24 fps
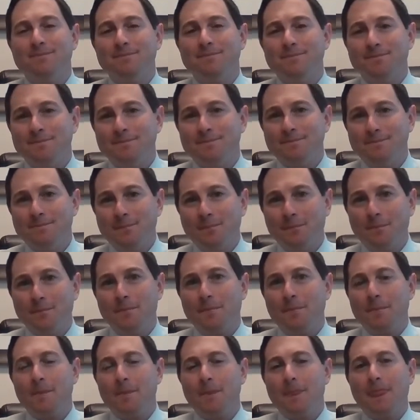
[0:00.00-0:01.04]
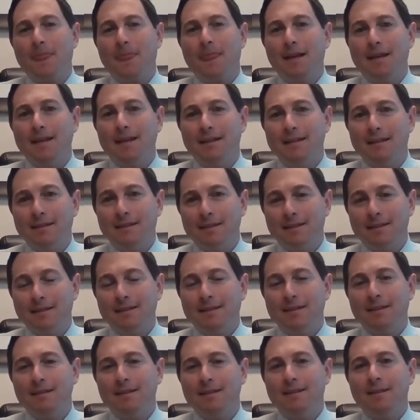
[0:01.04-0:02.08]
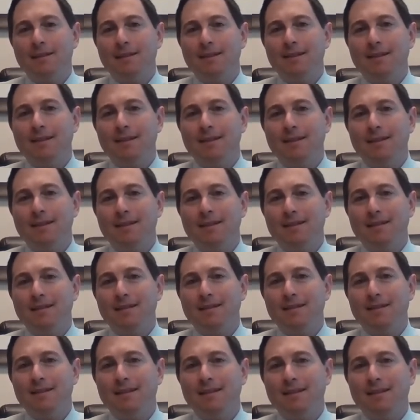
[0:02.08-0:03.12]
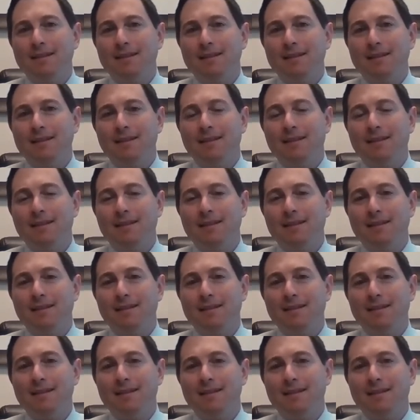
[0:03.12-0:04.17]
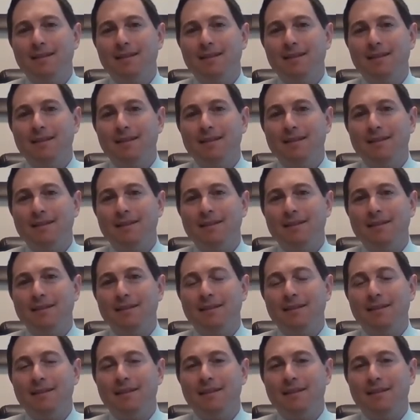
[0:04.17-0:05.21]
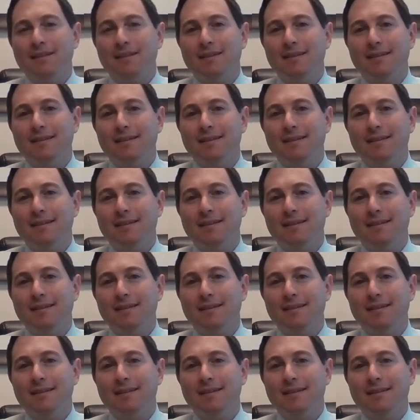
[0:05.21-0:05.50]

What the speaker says: The person shown says nothing.